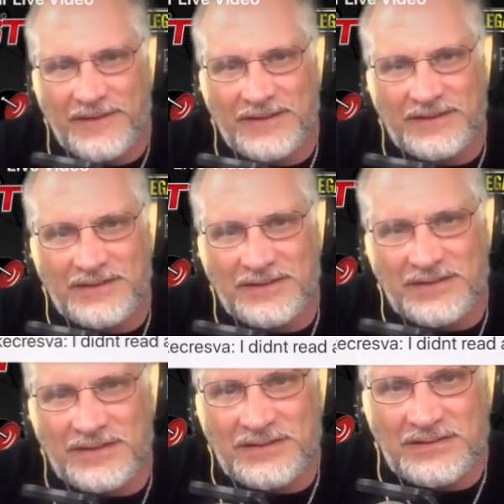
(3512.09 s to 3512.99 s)
No, I'd say
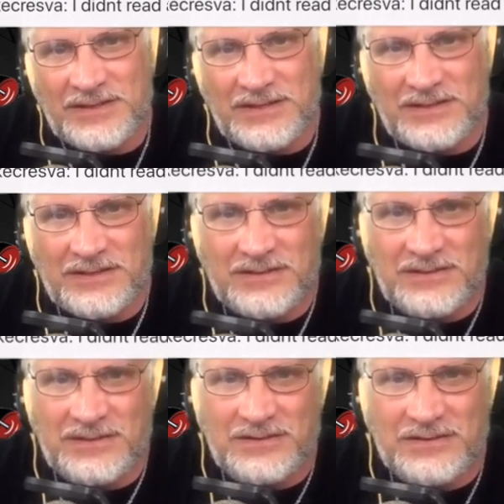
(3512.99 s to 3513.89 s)
come follow me at
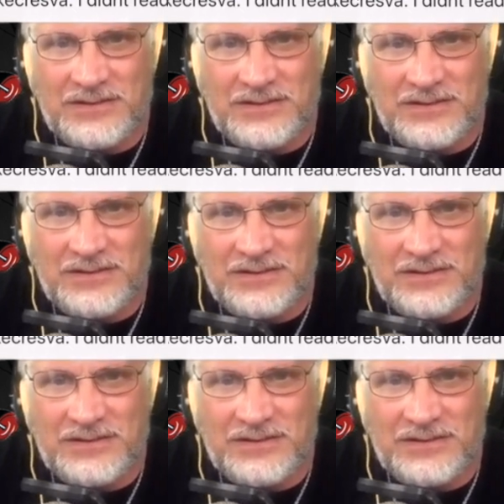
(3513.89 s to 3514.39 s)
gemma dot kai